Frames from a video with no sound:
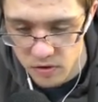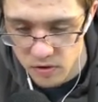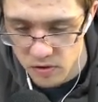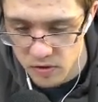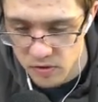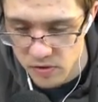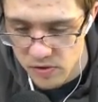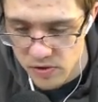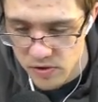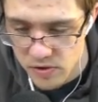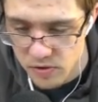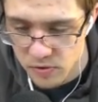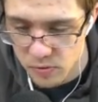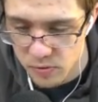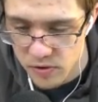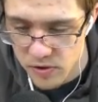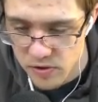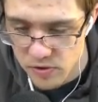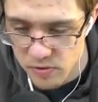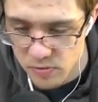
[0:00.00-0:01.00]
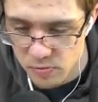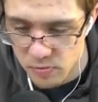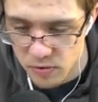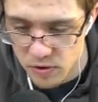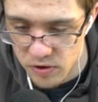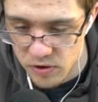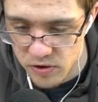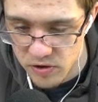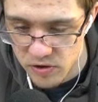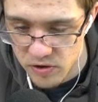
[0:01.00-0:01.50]
Still way too
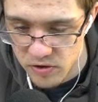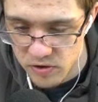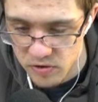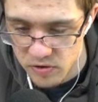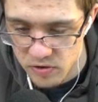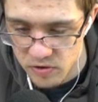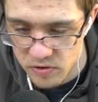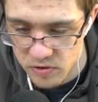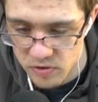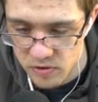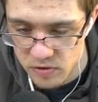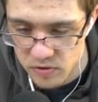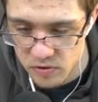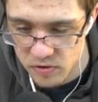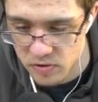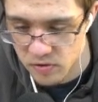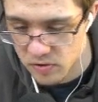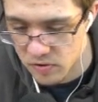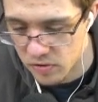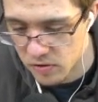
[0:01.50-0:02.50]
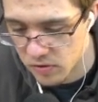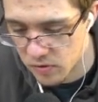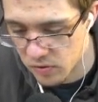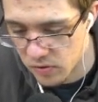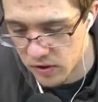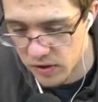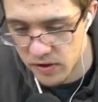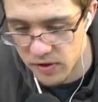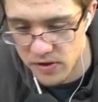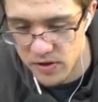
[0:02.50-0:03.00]
much. You're
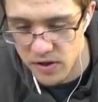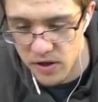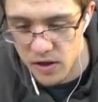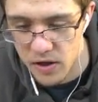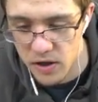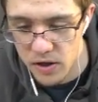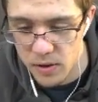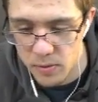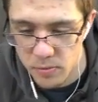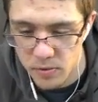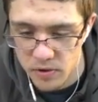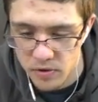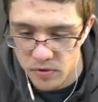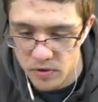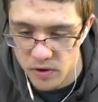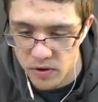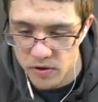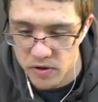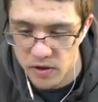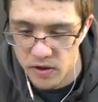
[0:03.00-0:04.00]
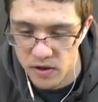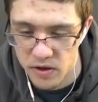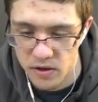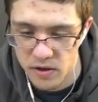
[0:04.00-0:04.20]
at a tiny bit right there.